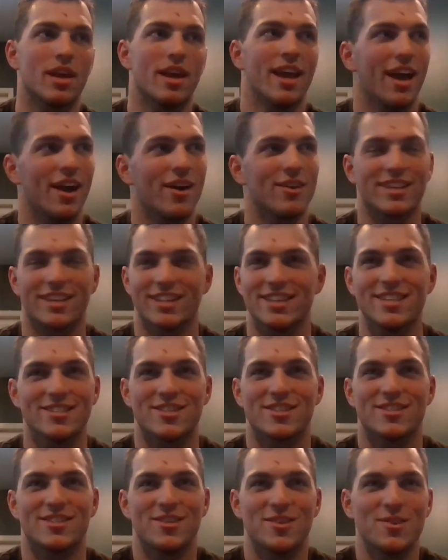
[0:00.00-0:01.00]
I was like, this is
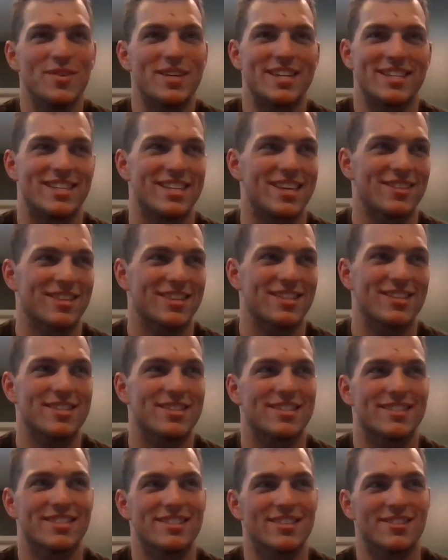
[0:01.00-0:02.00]
just too easy. I
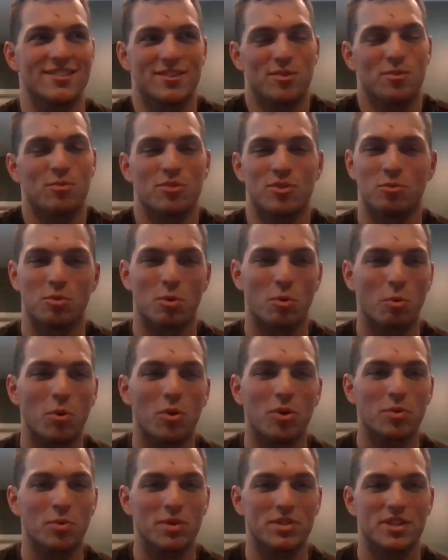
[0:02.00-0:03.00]
was like, the
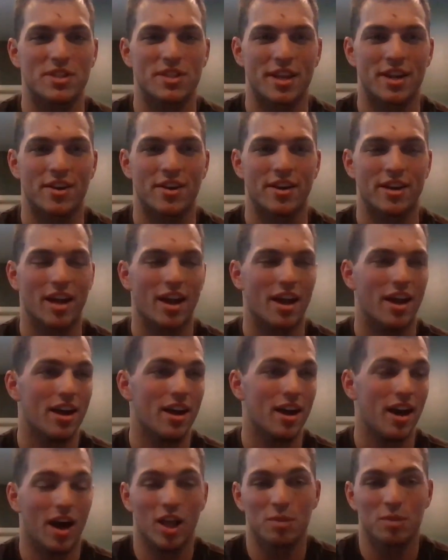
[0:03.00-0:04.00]
reward wasn't there. And
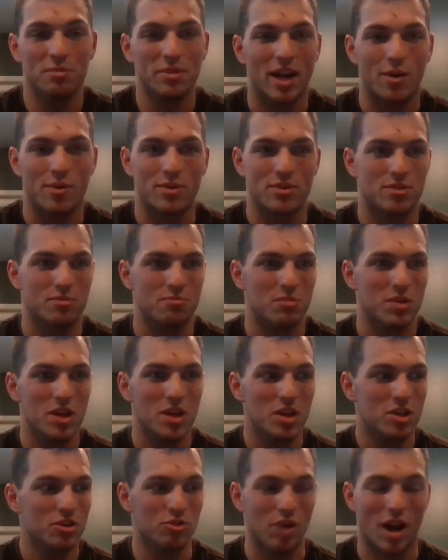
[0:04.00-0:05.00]
I'll admit, I was
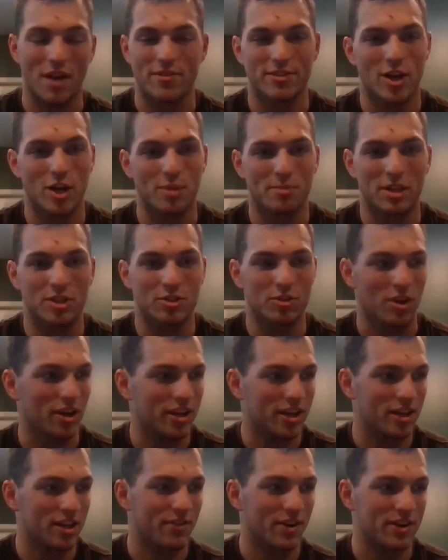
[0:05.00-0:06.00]
driving around in my
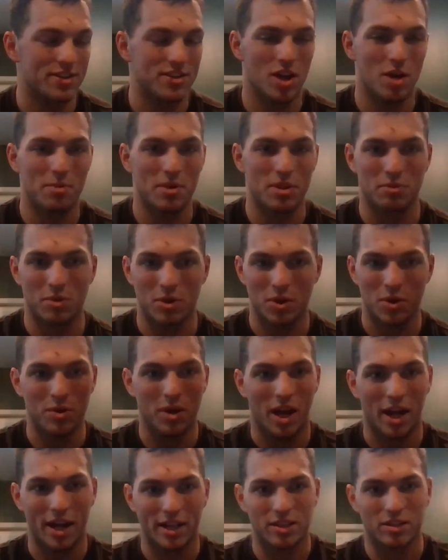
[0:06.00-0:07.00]
truck, and if I saw him on the road,
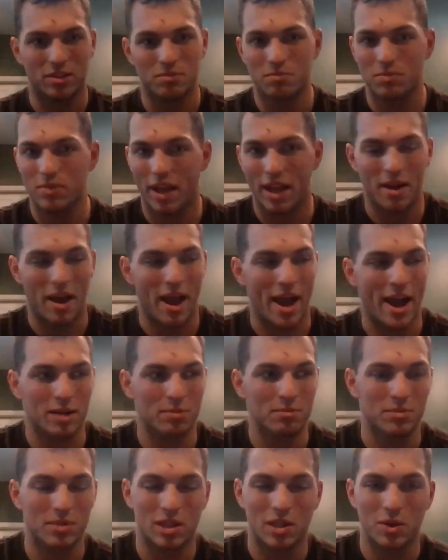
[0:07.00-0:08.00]
hike at
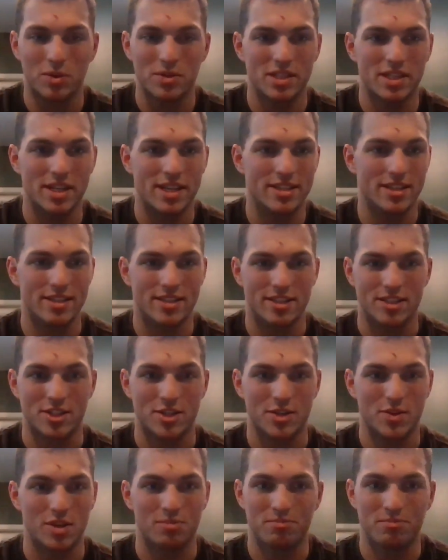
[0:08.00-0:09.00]
him, close the distance, and
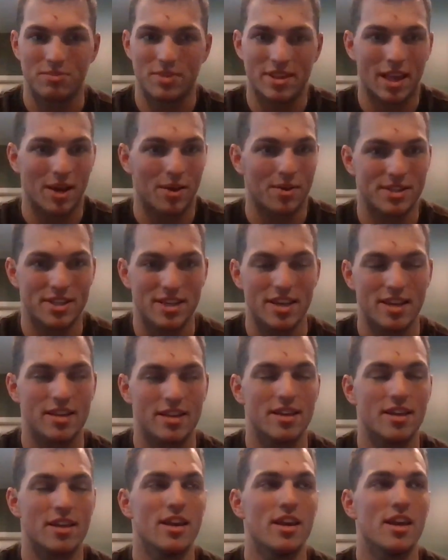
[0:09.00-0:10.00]
shoot him, and that was it.
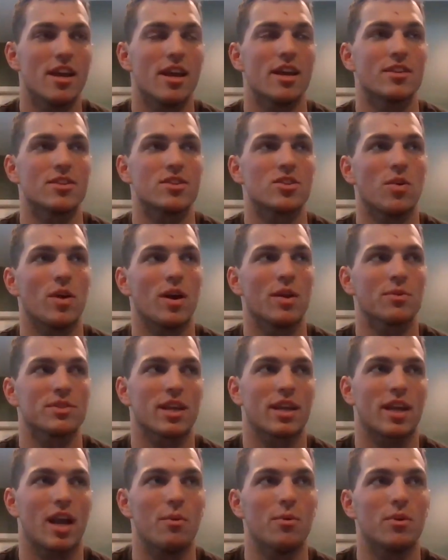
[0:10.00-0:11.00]
And so I was
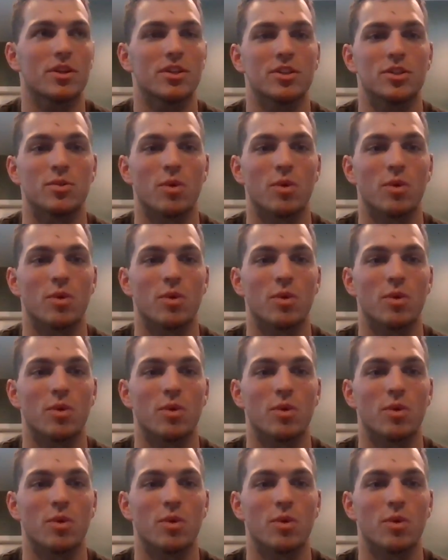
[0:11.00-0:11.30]
like, I want to do